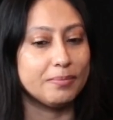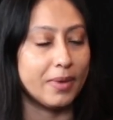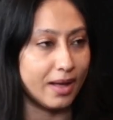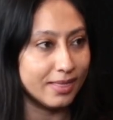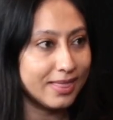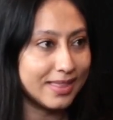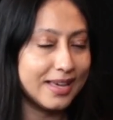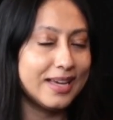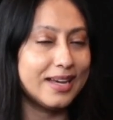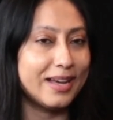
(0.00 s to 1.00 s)
month.
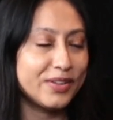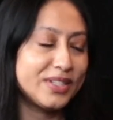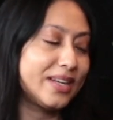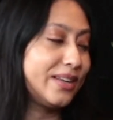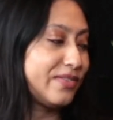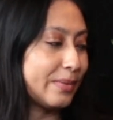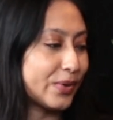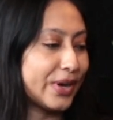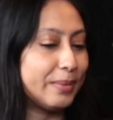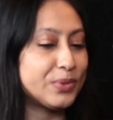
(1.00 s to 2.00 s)
I've done it in
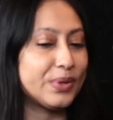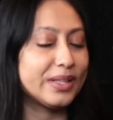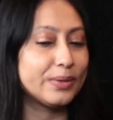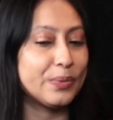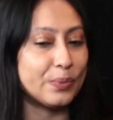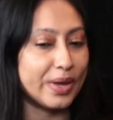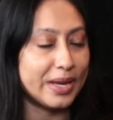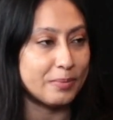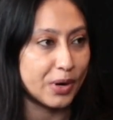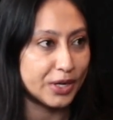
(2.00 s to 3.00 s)
February. I'm doing what in
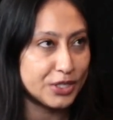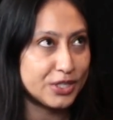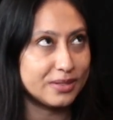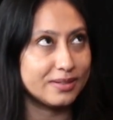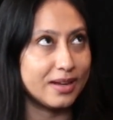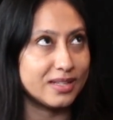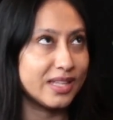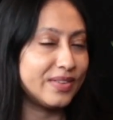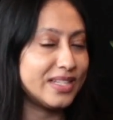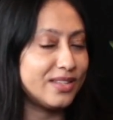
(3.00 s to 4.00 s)
March,
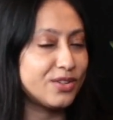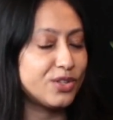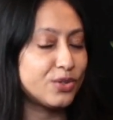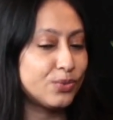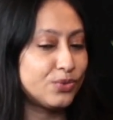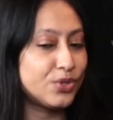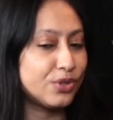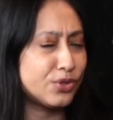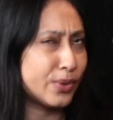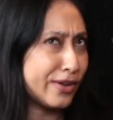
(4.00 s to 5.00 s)
17th to the
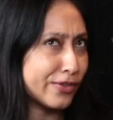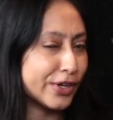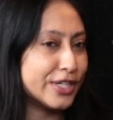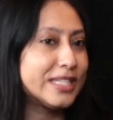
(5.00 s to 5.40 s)
21st.